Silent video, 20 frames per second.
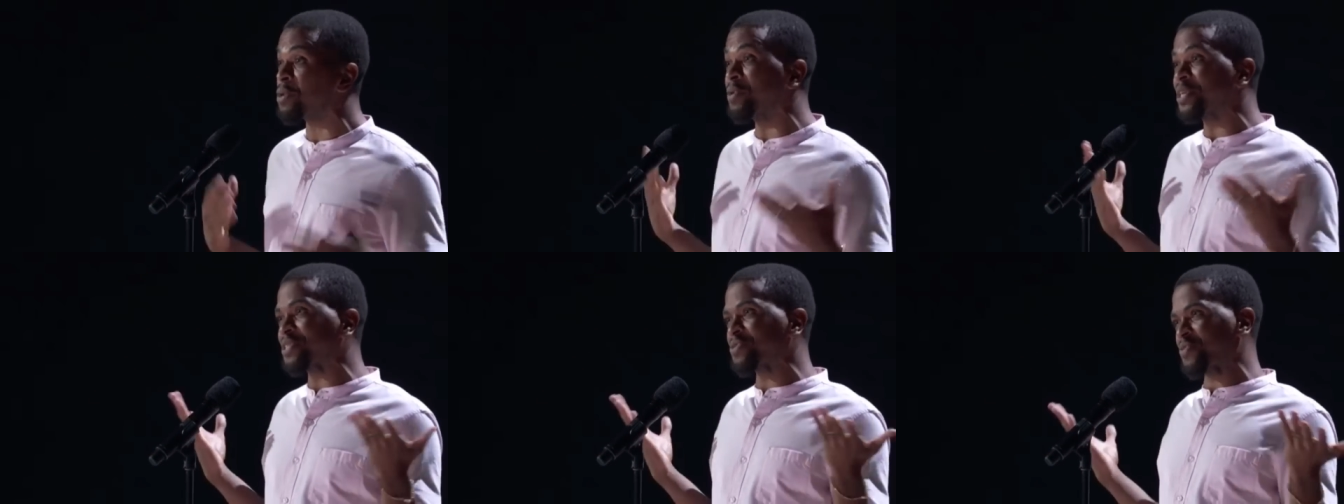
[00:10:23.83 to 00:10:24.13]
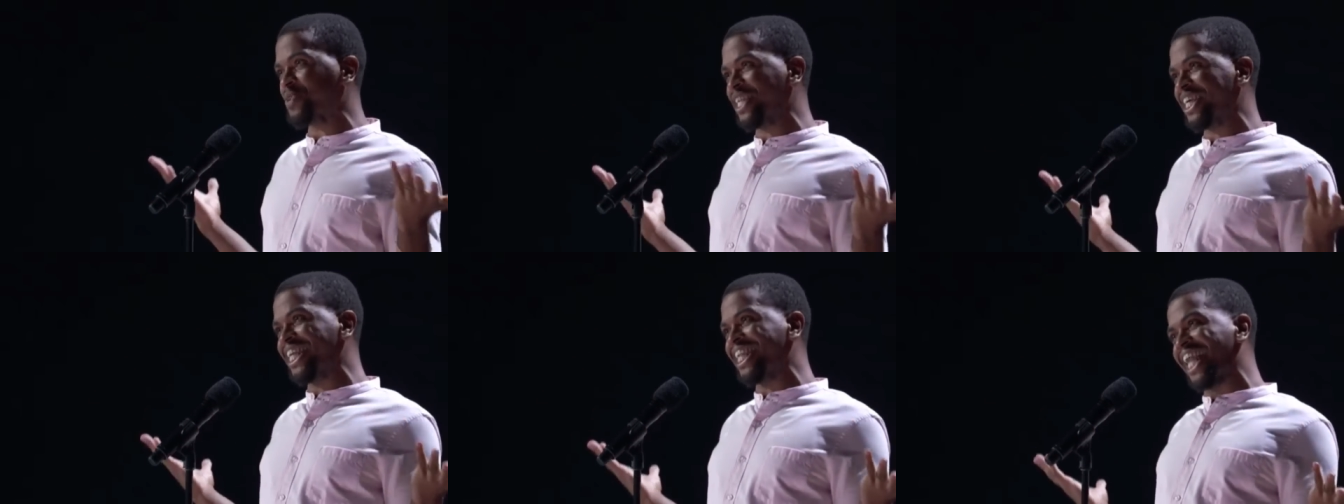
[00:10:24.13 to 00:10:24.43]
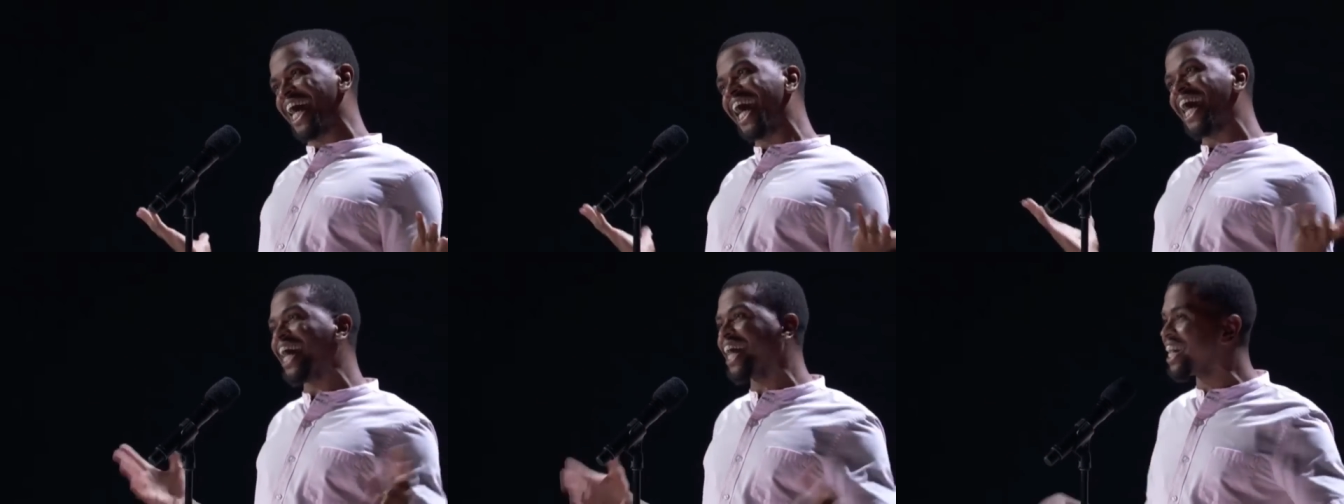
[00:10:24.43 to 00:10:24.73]
I wasn't really
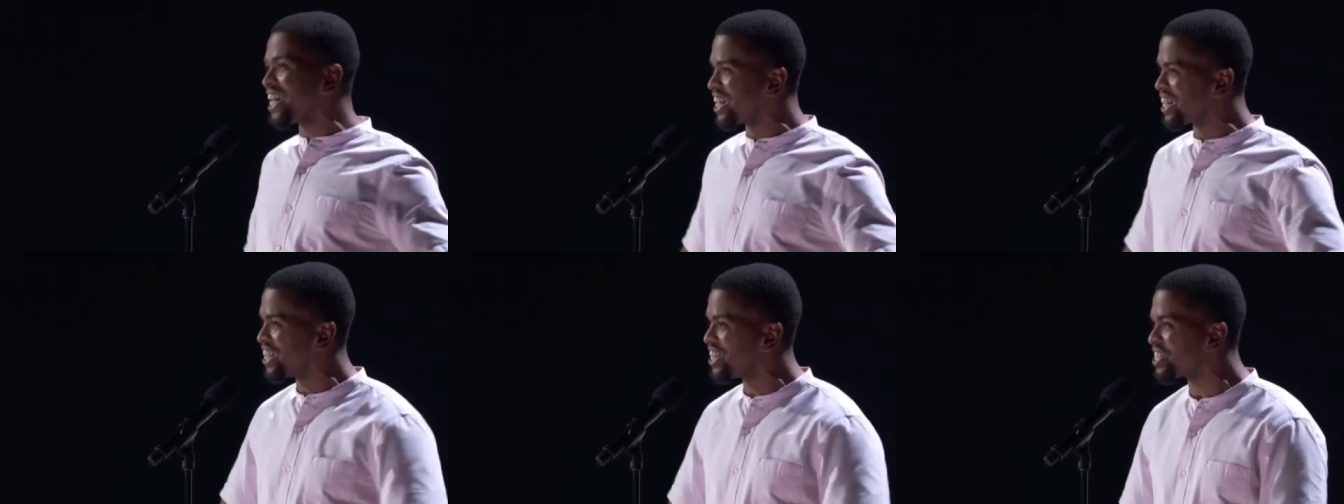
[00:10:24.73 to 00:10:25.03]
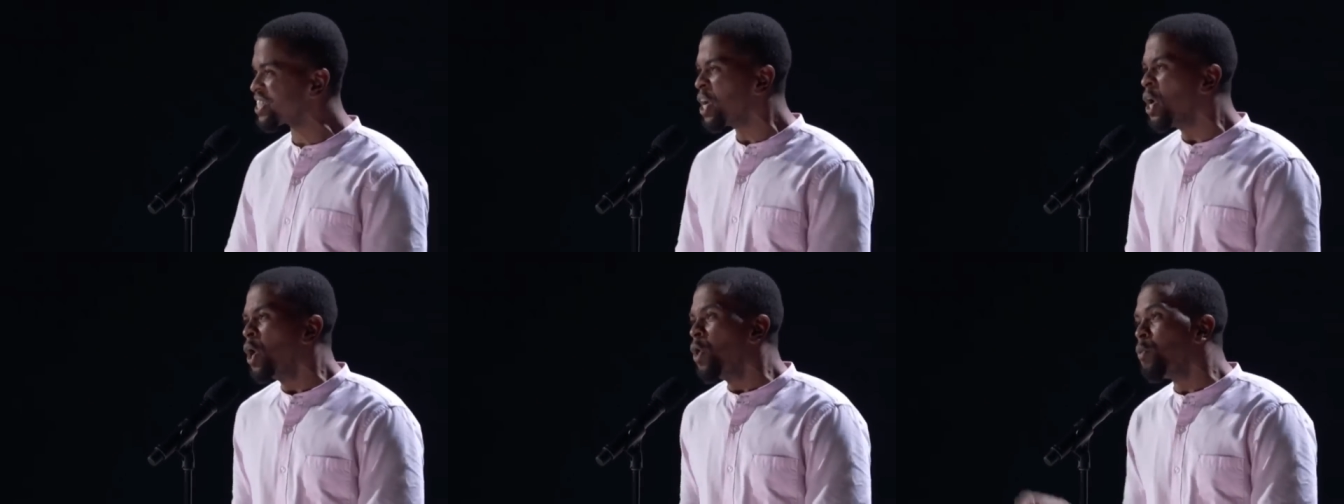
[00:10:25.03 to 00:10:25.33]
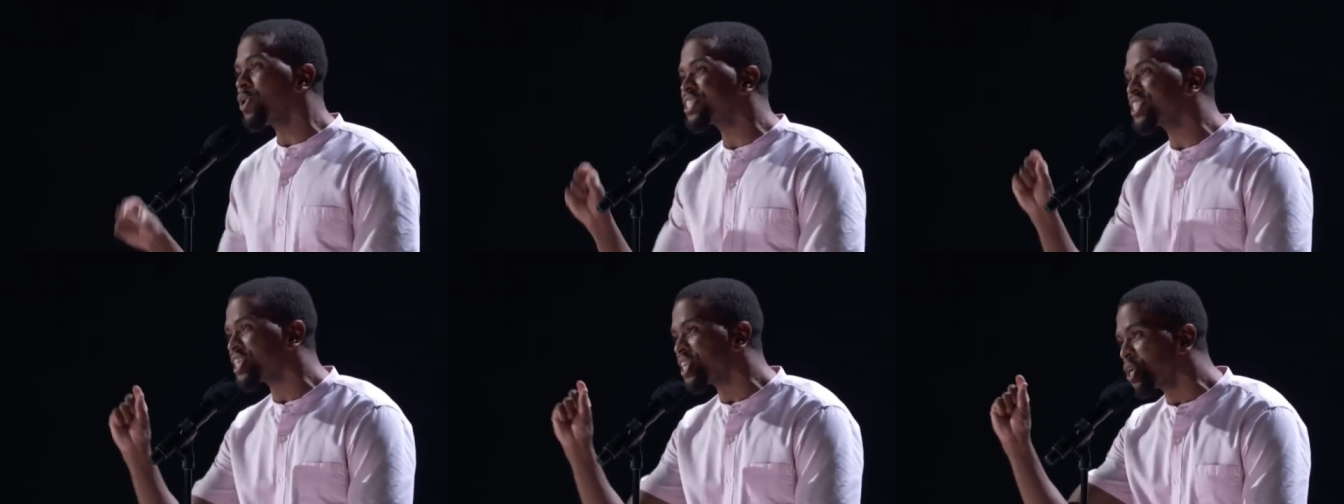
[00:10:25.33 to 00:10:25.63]
lying because
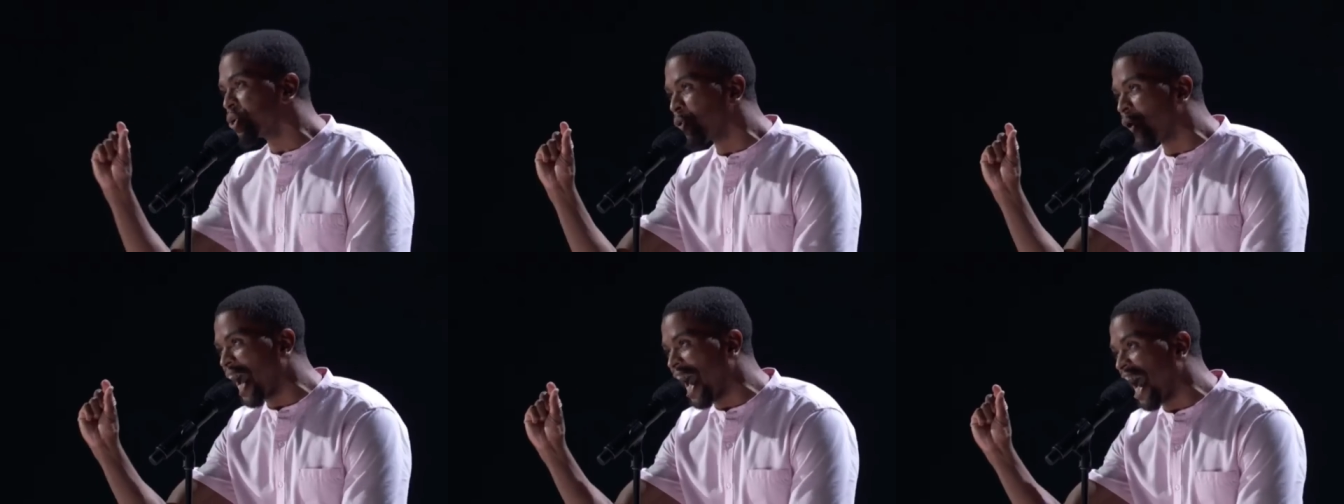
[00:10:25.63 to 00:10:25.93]
what's a little